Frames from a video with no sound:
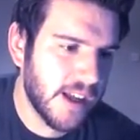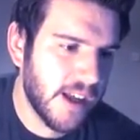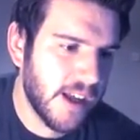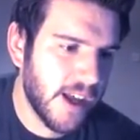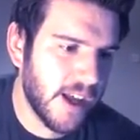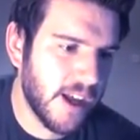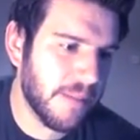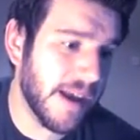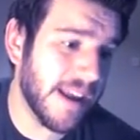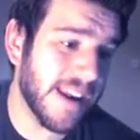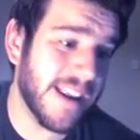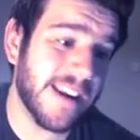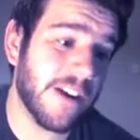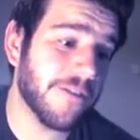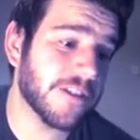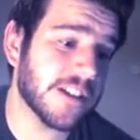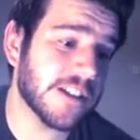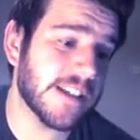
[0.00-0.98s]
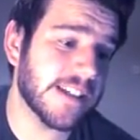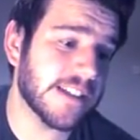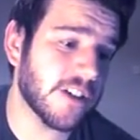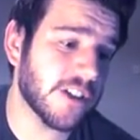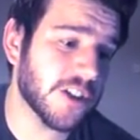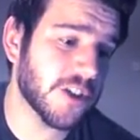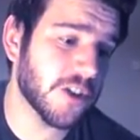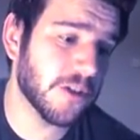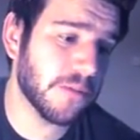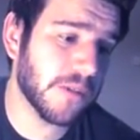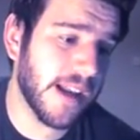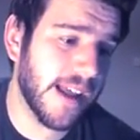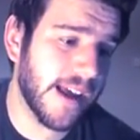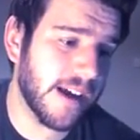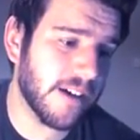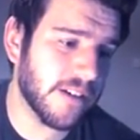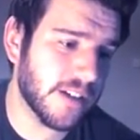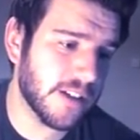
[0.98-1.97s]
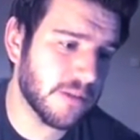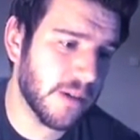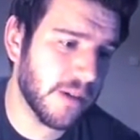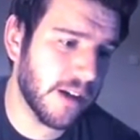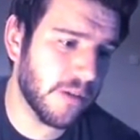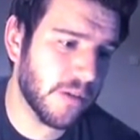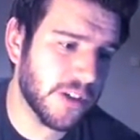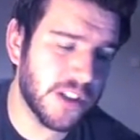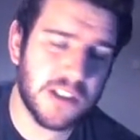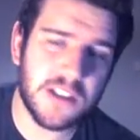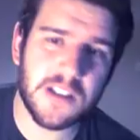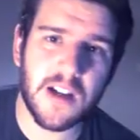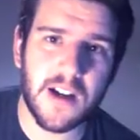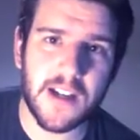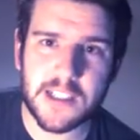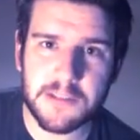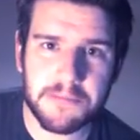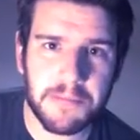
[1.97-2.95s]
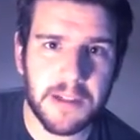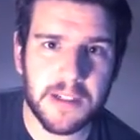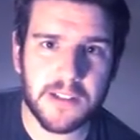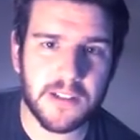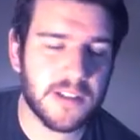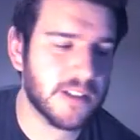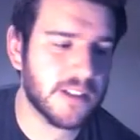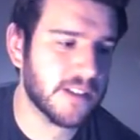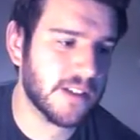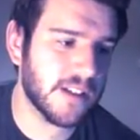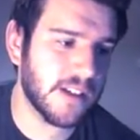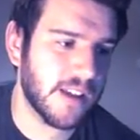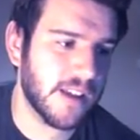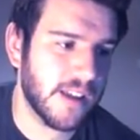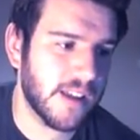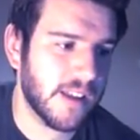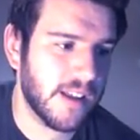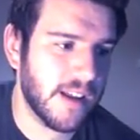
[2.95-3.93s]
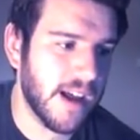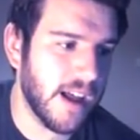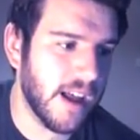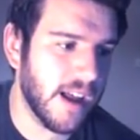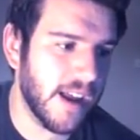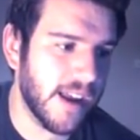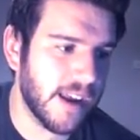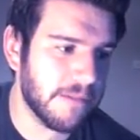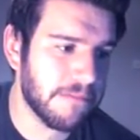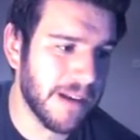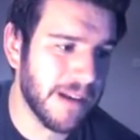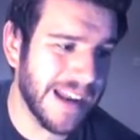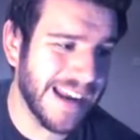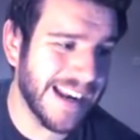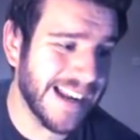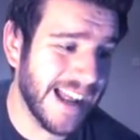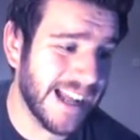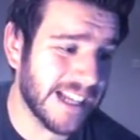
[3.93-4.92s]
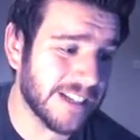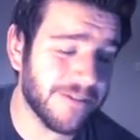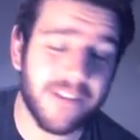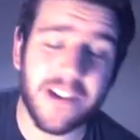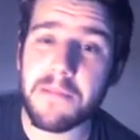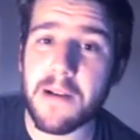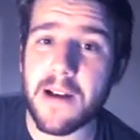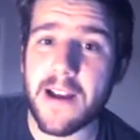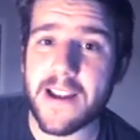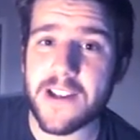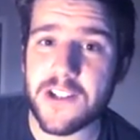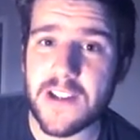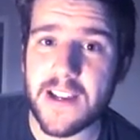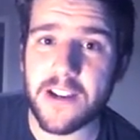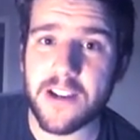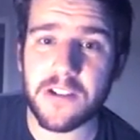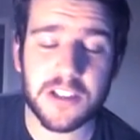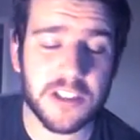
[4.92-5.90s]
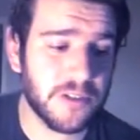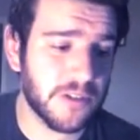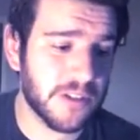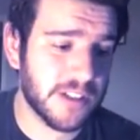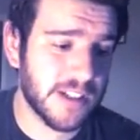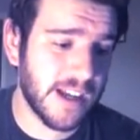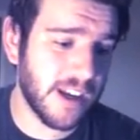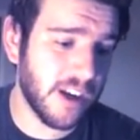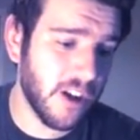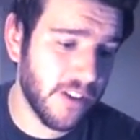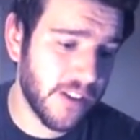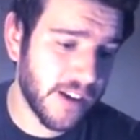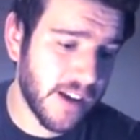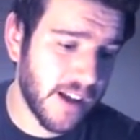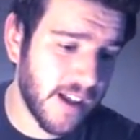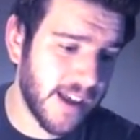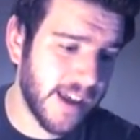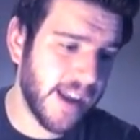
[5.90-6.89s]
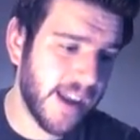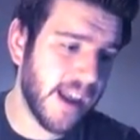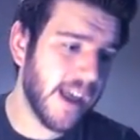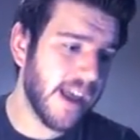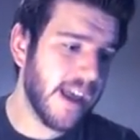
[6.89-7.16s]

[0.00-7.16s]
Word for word: um, and then obviously he's got Stormcloud as well, which is nice because I played as Vampire Shadow as soon as I unlocked the guy,